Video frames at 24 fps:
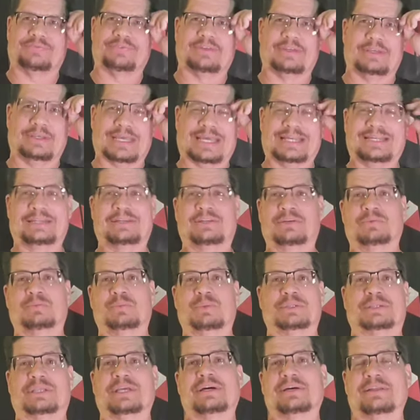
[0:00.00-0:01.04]
I didn't know
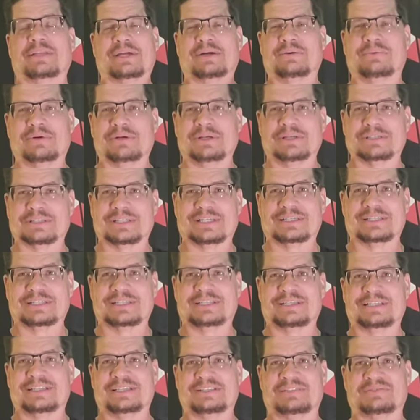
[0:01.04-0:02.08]
what the hell that was.
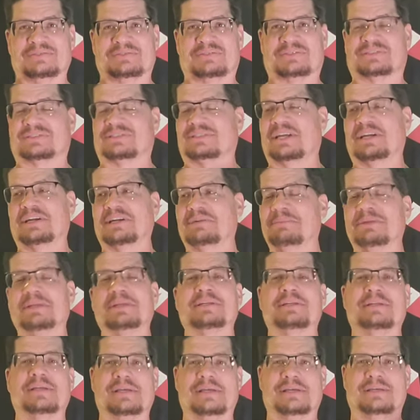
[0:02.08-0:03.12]
It scared me to
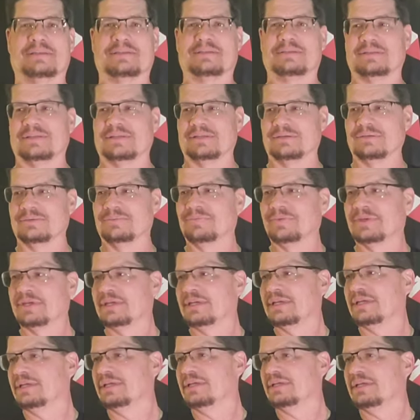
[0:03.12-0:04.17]
death, you know.
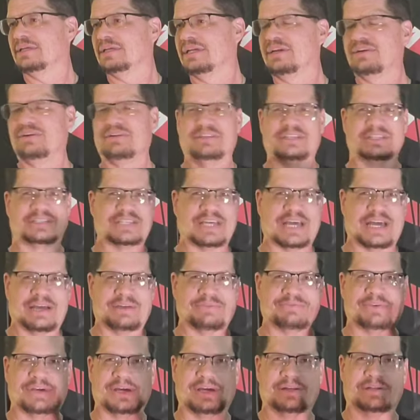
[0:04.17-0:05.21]
Hearing the TIE
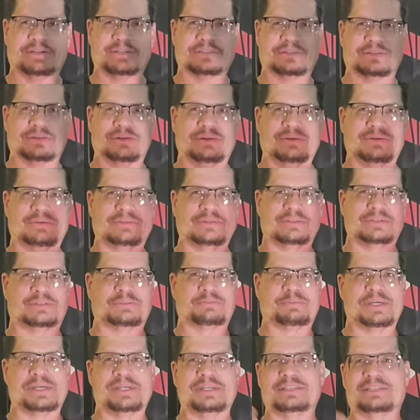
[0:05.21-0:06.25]
fighters go into
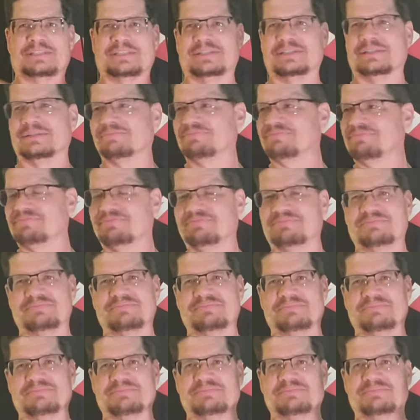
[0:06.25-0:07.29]
space and
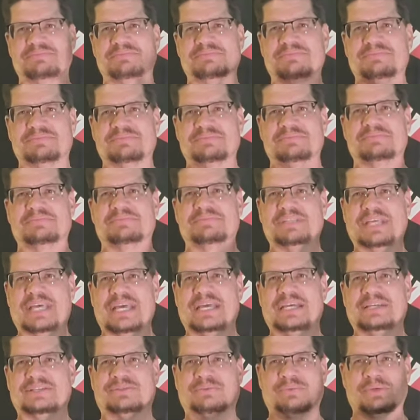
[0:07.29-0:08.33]
the
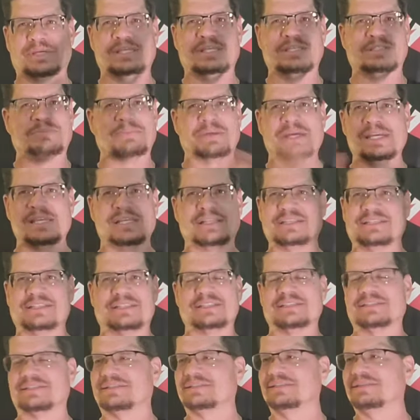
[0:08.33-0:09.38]
X-Wings, man.
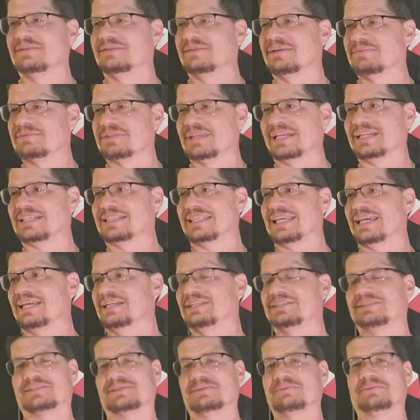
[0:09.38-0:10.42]
Just, you know, I was like, that
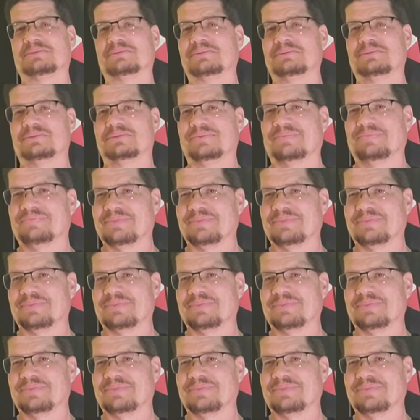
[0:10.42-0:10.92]
is so cool.